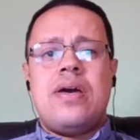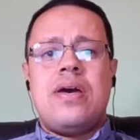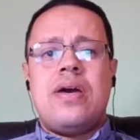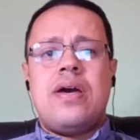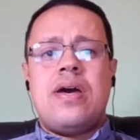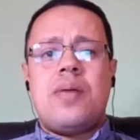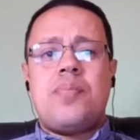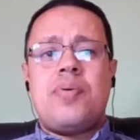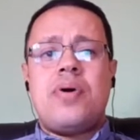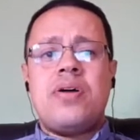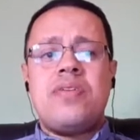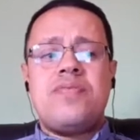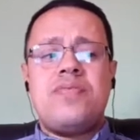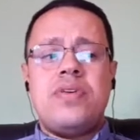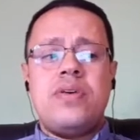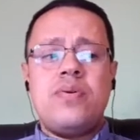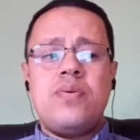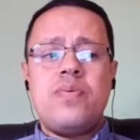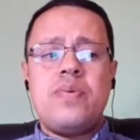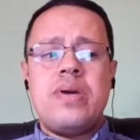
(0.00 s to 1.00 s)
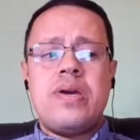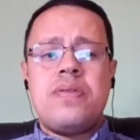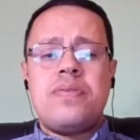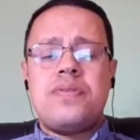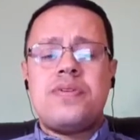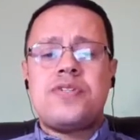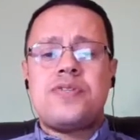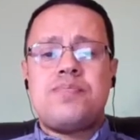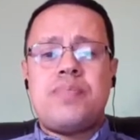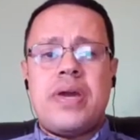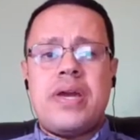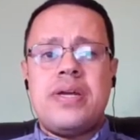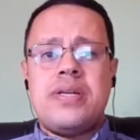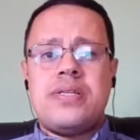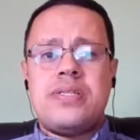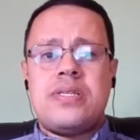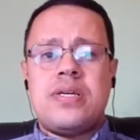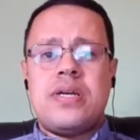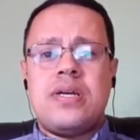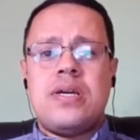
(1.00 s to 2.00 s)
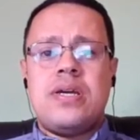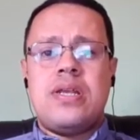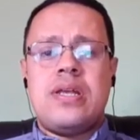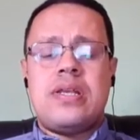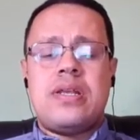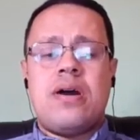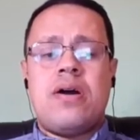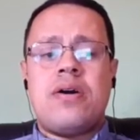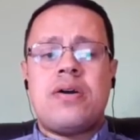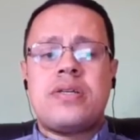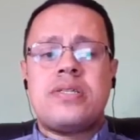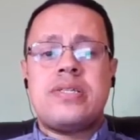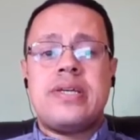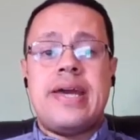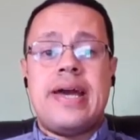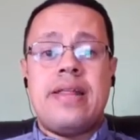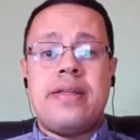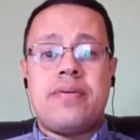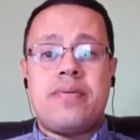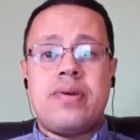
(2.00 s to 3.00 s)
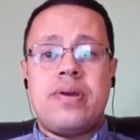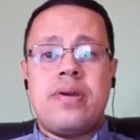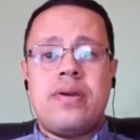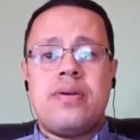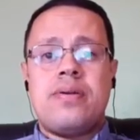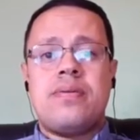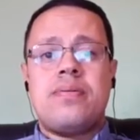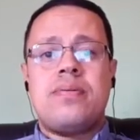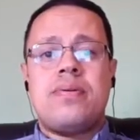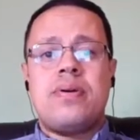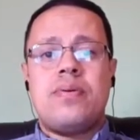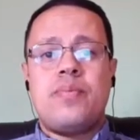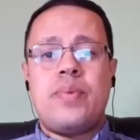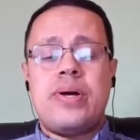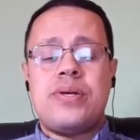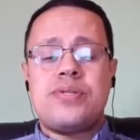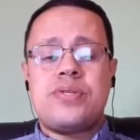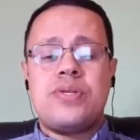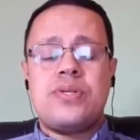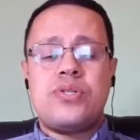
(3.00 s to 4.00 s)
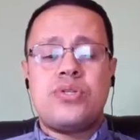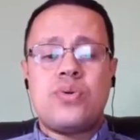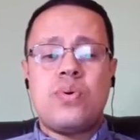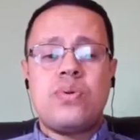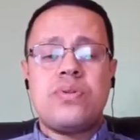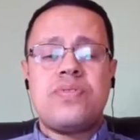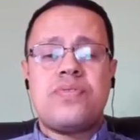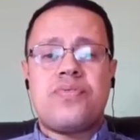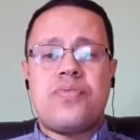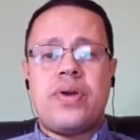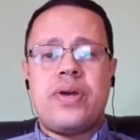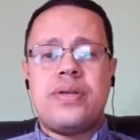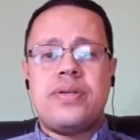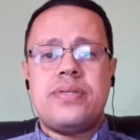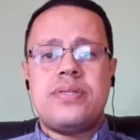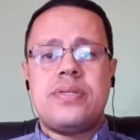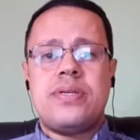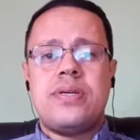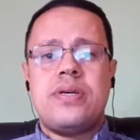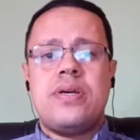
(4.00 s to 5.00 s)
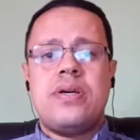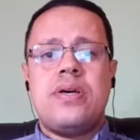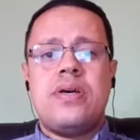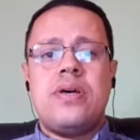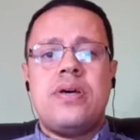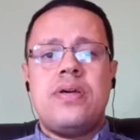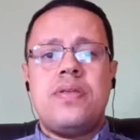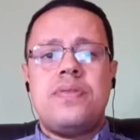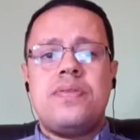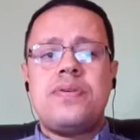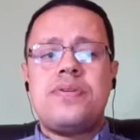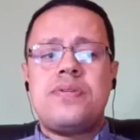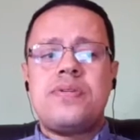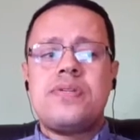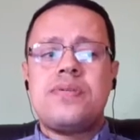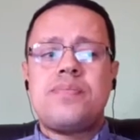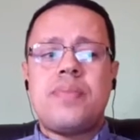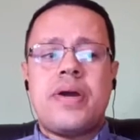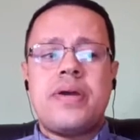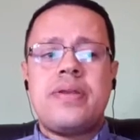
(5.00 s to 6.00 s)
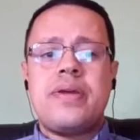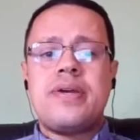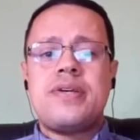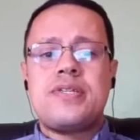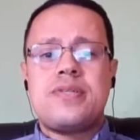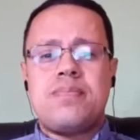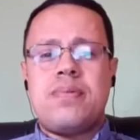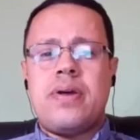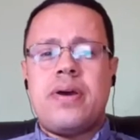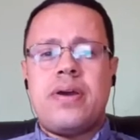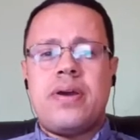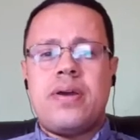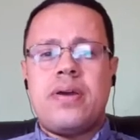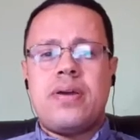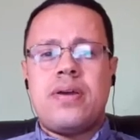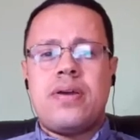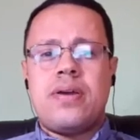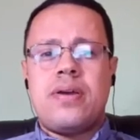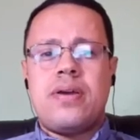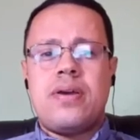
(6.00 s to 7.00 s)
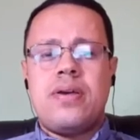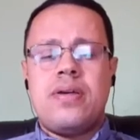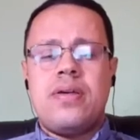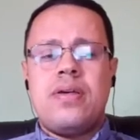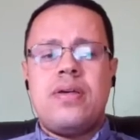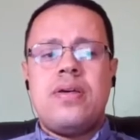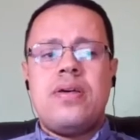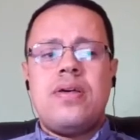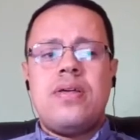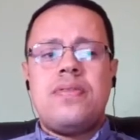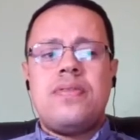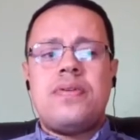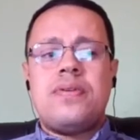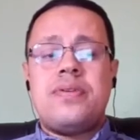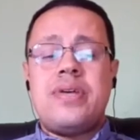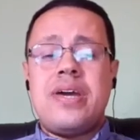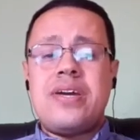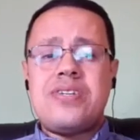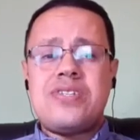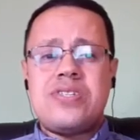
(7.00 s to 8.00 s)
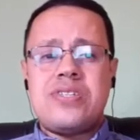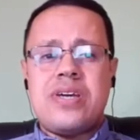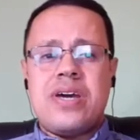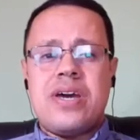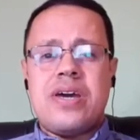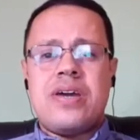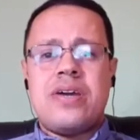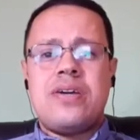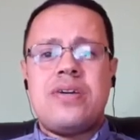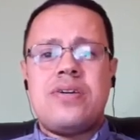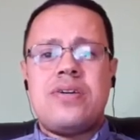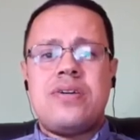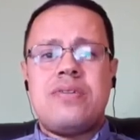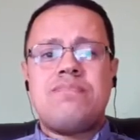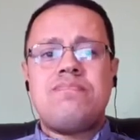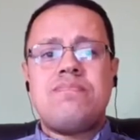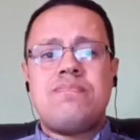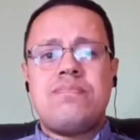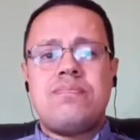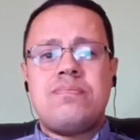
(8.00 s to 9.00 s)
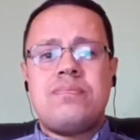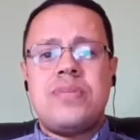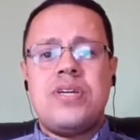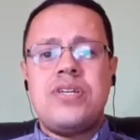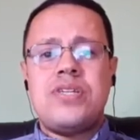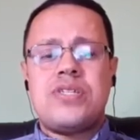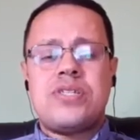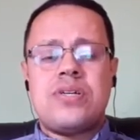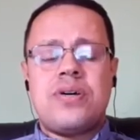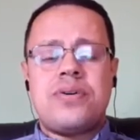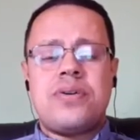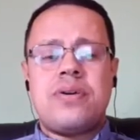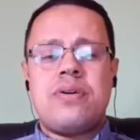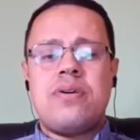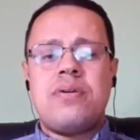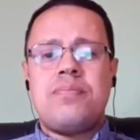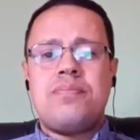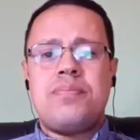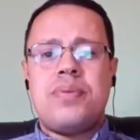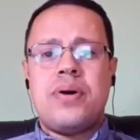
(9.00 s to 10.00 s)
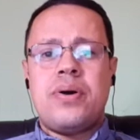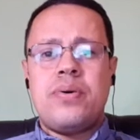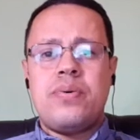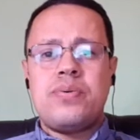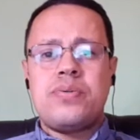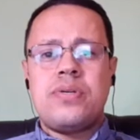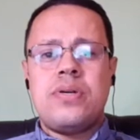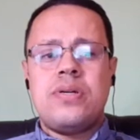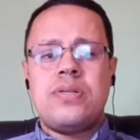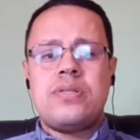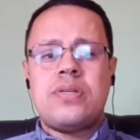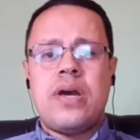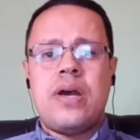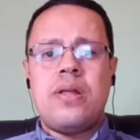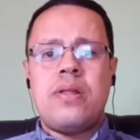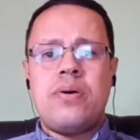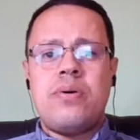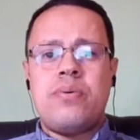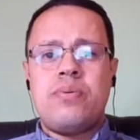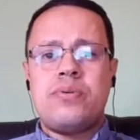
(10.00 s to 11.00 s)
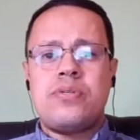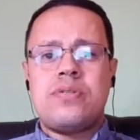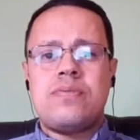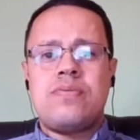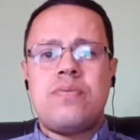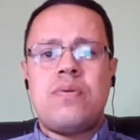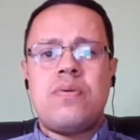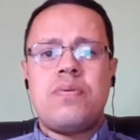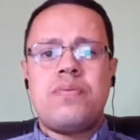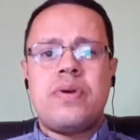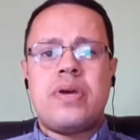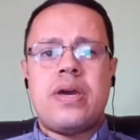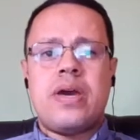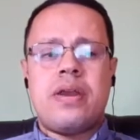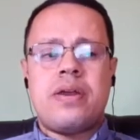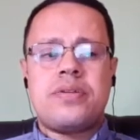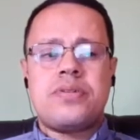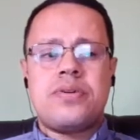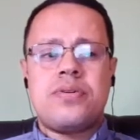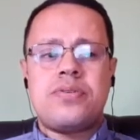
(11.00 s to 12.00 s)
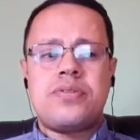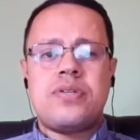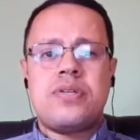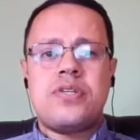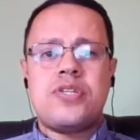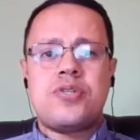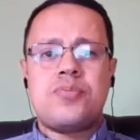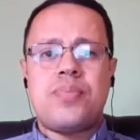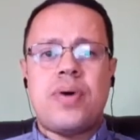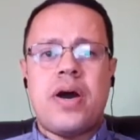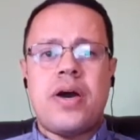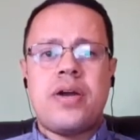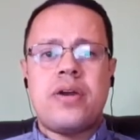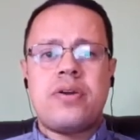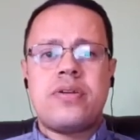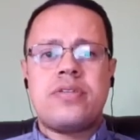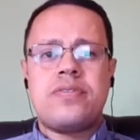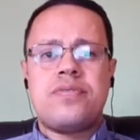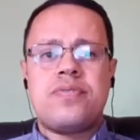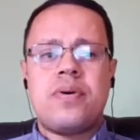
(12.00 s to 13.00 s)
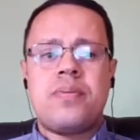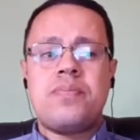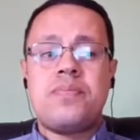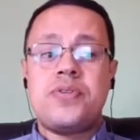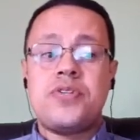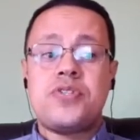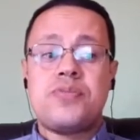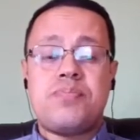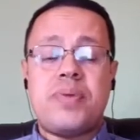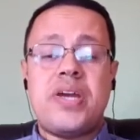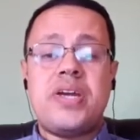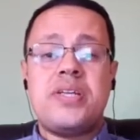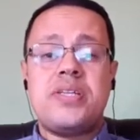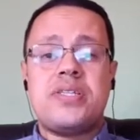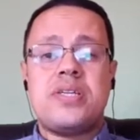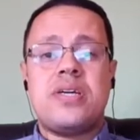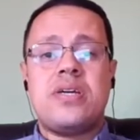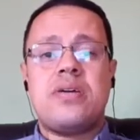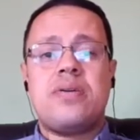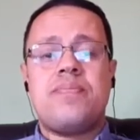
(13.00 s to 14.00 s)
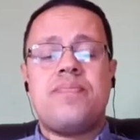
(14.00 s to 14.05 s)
Upon viewing this painting in an art gallery, Wilson told a friend, "This is my next play." The next day, he started composing dialogues for the characters inspired from this painting.